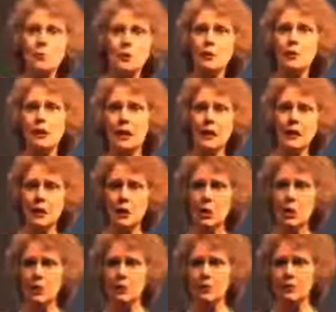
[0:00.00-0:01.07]
they're barely hanging
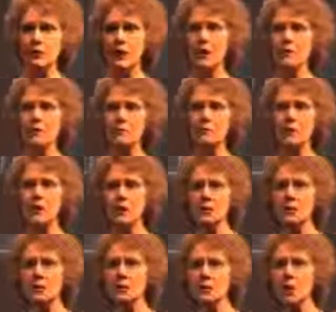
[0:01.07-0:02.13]
on, and they've been
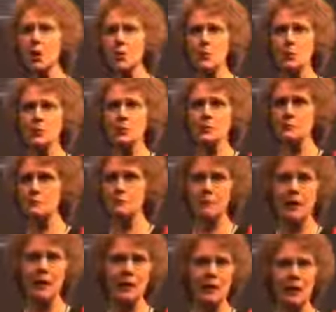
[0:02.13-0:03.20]
in these comas
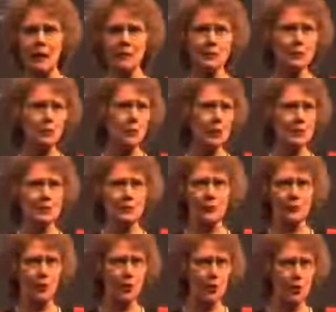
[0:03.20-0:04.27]
by God's grace
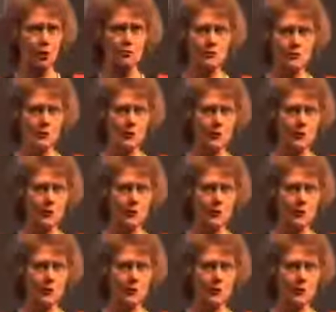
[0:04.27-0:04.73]
for a long